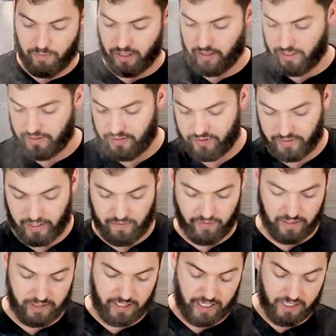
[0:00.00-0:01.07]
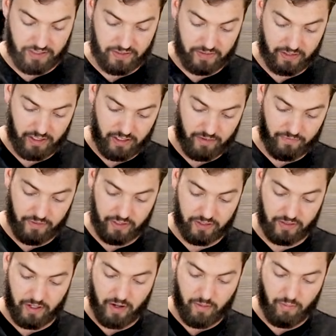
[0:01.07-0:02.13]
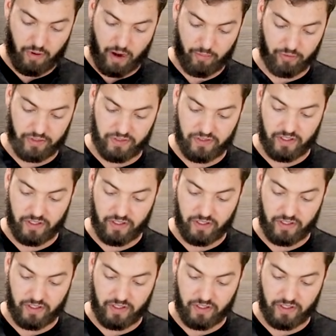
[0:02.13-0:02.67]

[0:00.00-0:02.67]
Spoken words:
But let's just give it a taste to see if it's properly